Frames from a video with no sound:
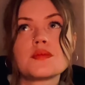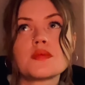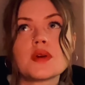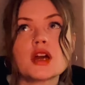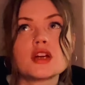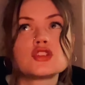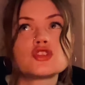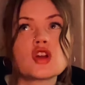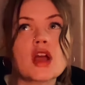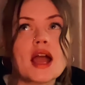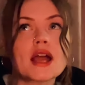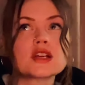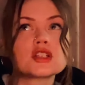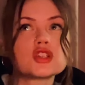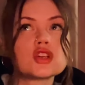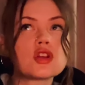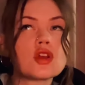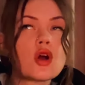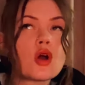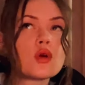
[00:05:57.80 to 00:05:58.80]

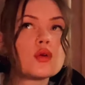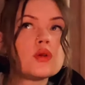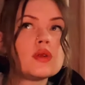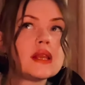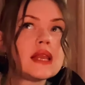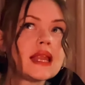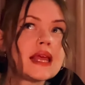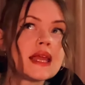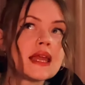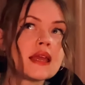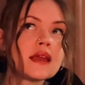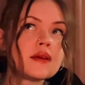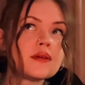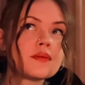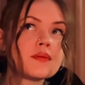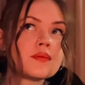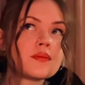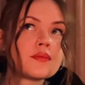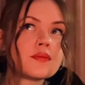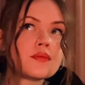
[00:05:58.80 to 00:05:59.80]
Attraction only.
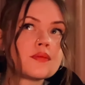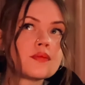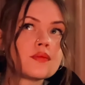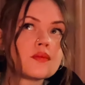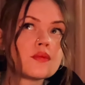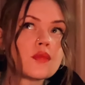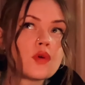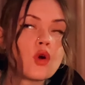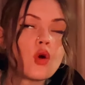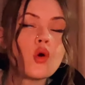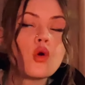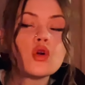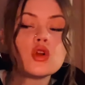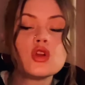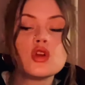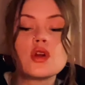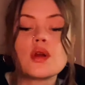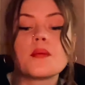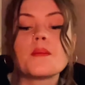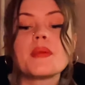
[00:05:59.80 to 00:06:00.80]
Or
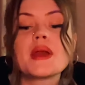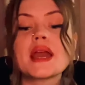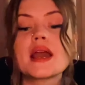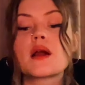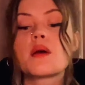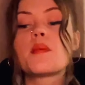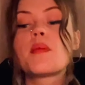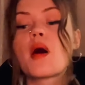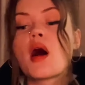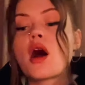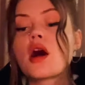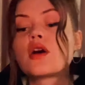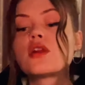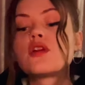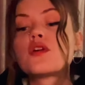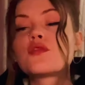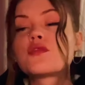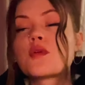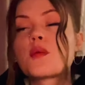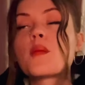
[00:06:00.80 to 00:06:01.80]
you can pick a
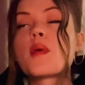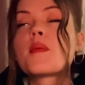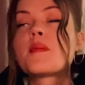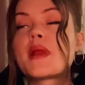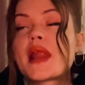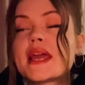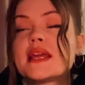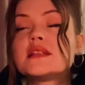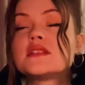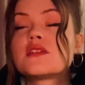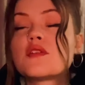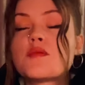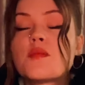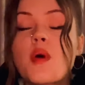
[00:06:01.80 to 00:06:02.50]
partner from a place of